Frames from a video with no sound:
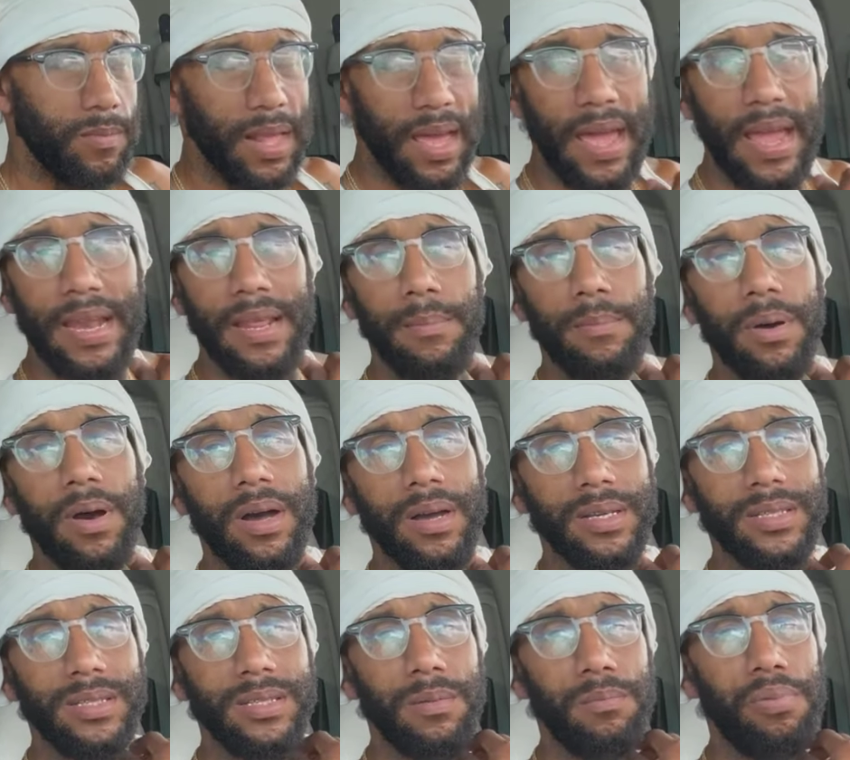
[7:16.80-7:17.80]
80
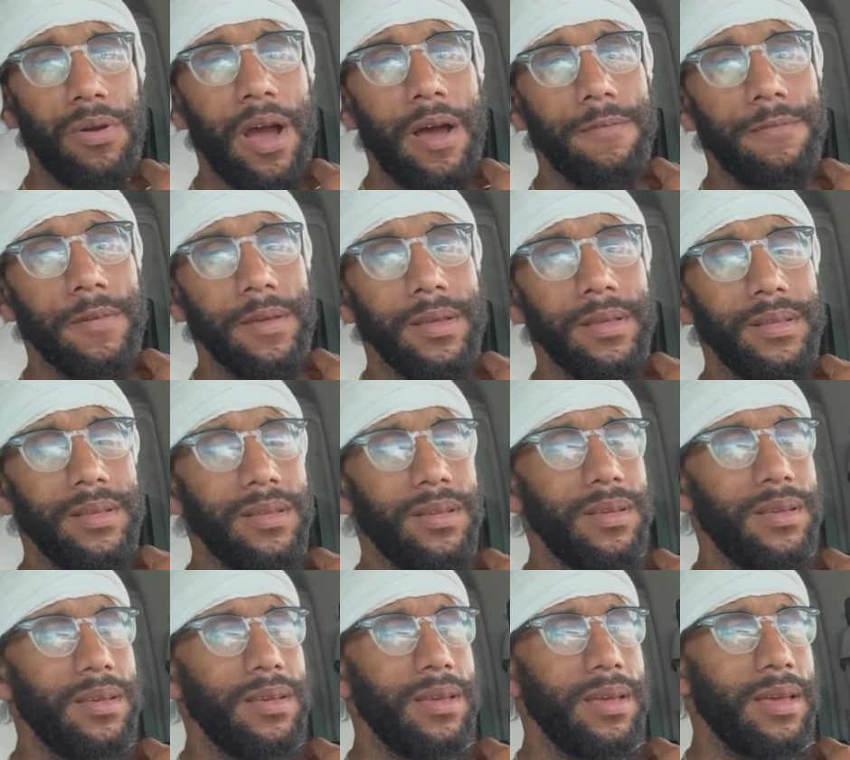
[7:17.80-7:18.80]
bucks profit,
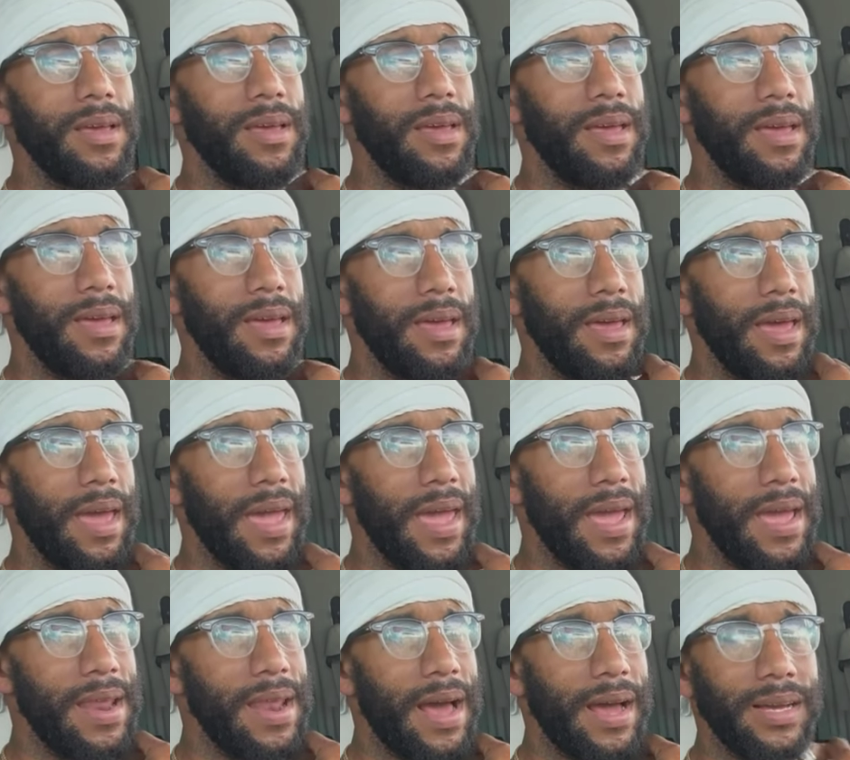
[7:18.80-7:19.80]

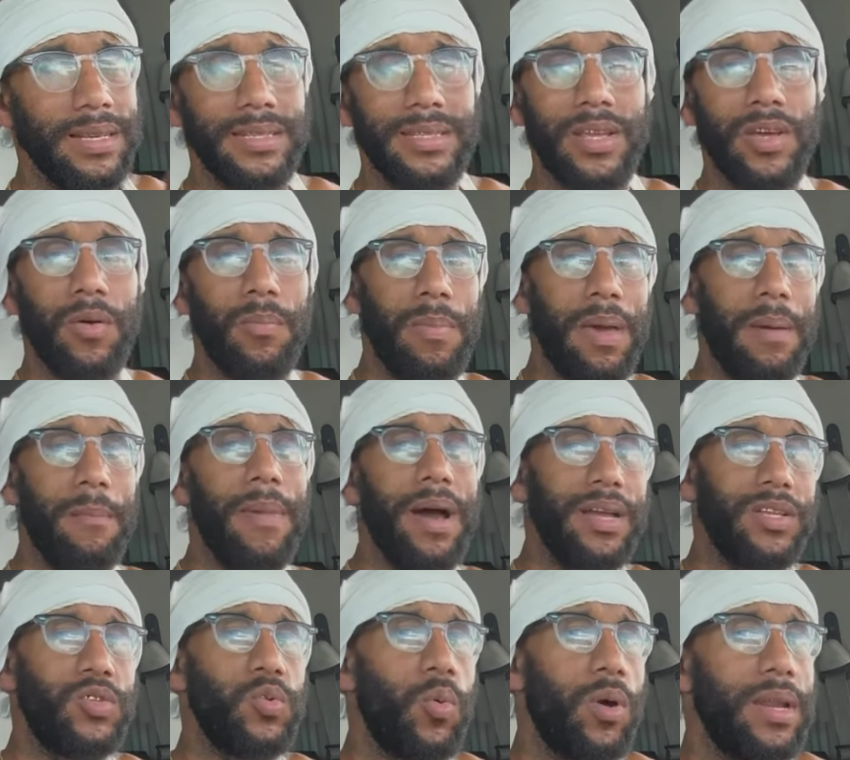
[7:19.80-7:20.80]
and I can still bet
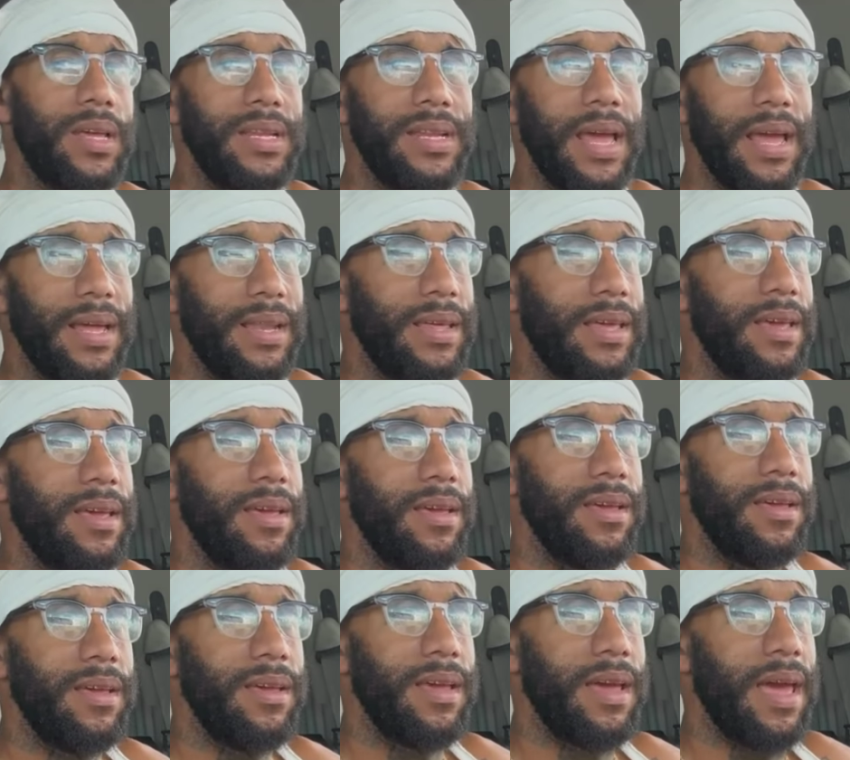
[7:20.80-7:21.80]
my 20 daily,
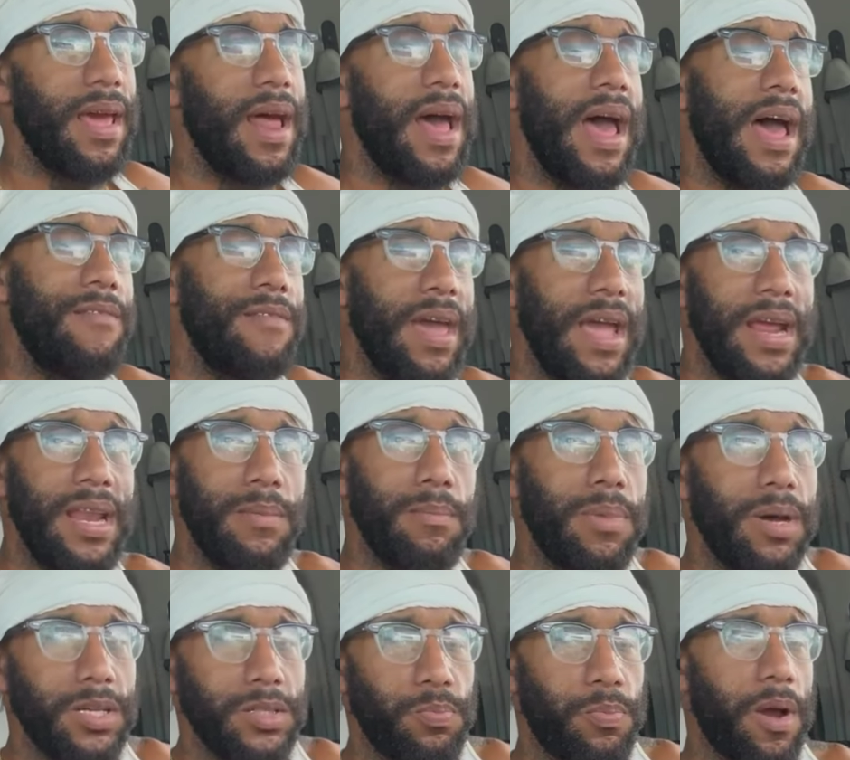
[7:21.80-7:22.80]
and I have 80
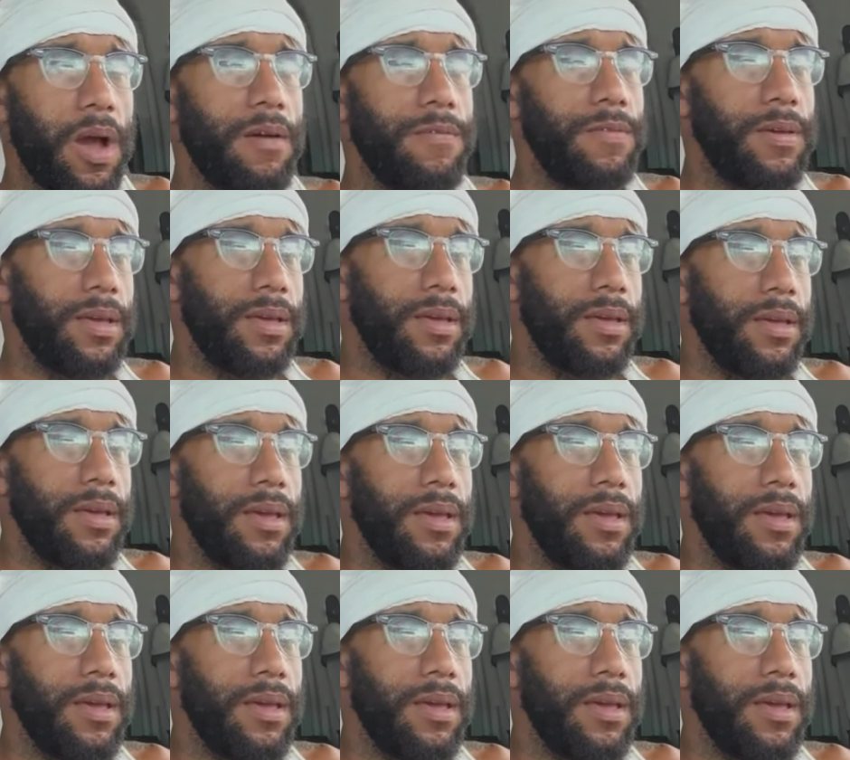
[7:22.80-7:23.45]
bucks profit,